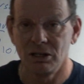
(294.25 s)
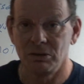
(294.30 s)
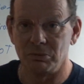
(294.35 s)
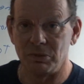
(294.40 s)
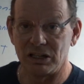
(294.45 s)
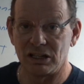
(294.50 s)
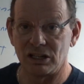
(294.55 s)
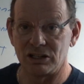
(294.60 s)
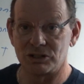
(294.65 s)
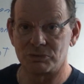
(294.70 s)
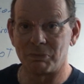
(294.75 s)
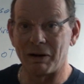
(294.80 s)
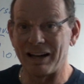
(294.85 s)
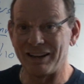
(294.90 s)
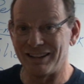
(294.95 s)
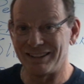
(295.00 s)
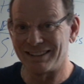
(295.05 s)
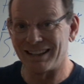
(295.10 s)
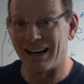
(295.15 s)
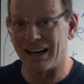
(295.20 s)
because by
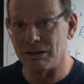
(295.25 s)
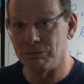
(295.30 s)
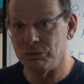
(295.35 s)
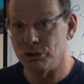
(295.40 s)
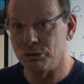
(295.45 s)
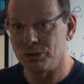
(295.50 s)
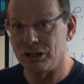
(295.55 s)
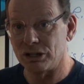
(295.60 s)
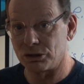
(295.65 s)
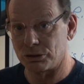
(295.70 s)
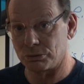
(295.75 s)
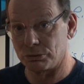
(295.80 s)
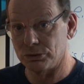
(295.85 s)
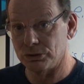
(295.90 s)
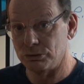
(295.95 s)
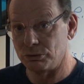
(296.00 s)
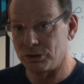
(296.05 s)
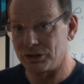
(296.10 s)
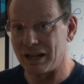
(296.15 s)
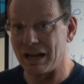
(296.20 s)
the time you get
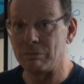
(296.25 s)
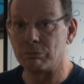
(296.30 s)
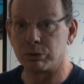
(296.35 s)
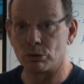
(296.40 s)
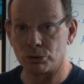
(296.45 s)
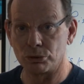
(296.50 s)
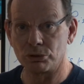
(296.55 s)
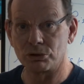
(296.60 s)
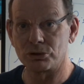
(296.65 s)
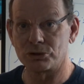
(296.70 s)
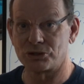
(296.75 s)
through with a brutal